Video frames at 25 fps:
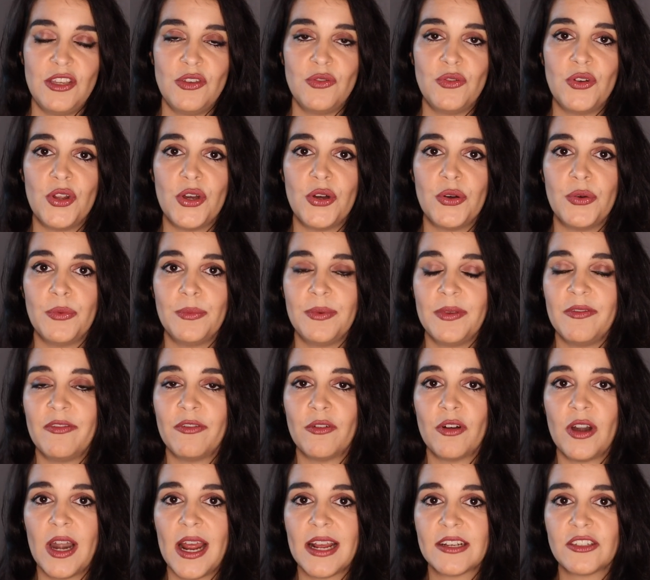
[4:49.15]
you know,
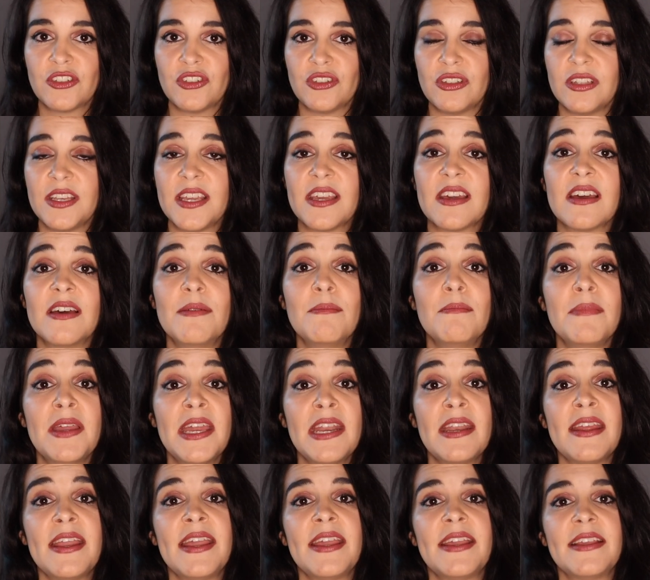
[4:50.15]
before actually
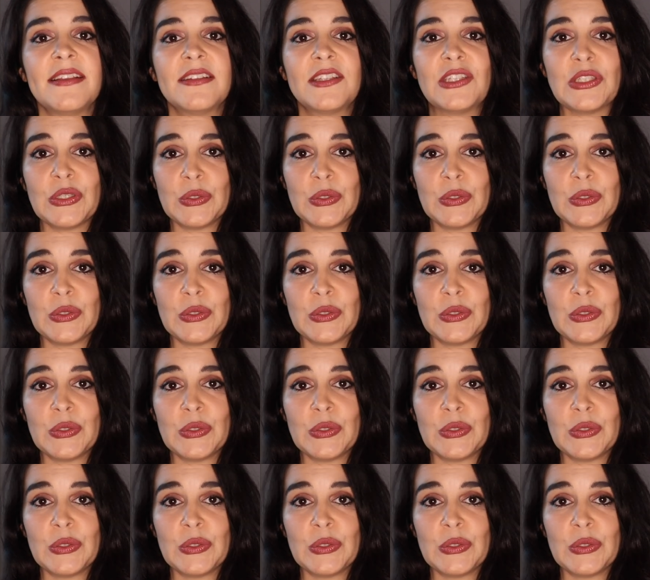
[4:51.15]
committing